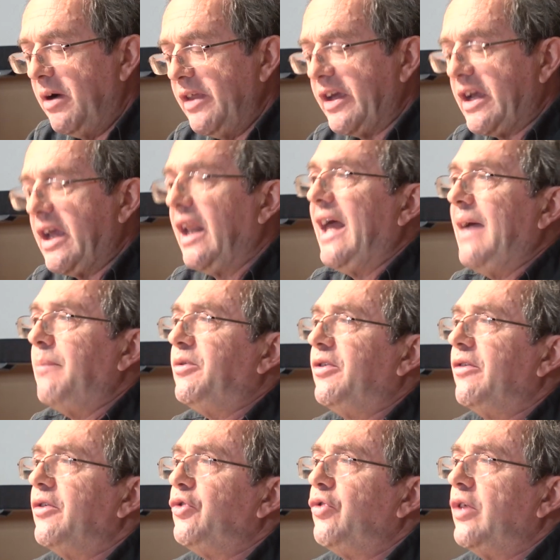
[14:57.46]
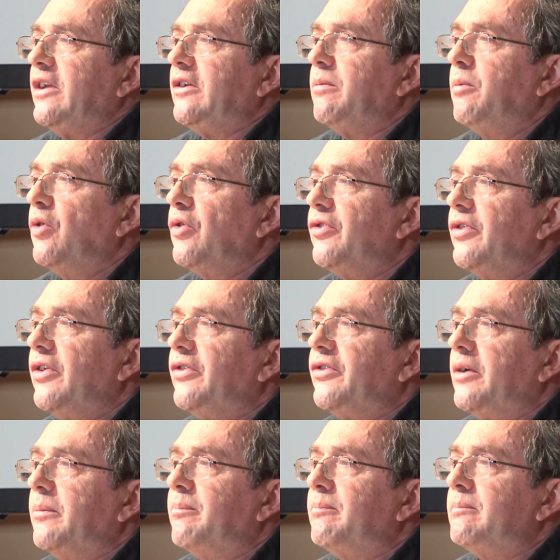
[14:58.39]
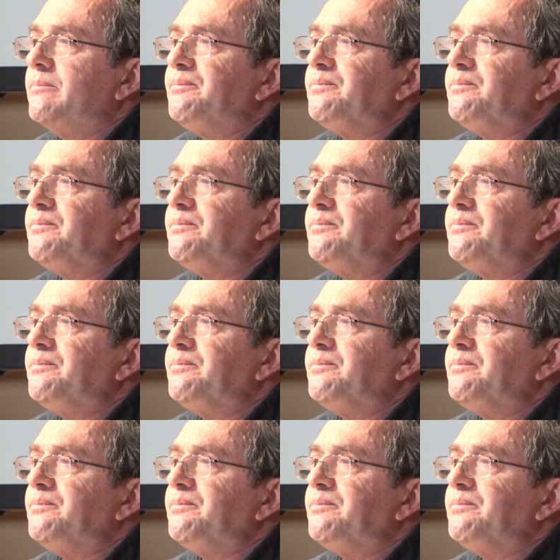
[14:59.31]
by the collapse of the transport system.